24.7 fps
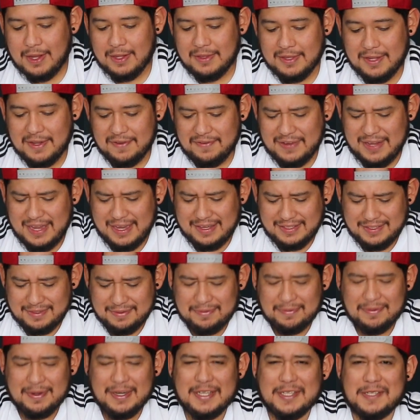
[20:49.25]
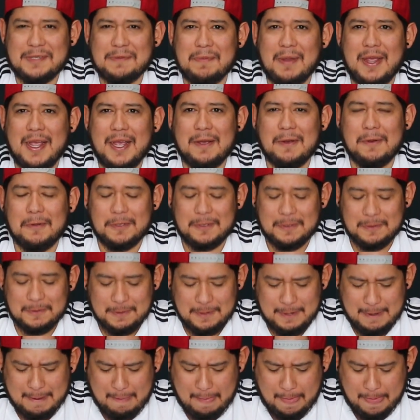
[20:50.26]
Definitely has a weird smell to
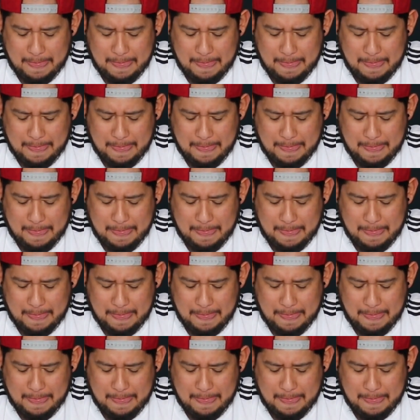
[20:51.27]
it.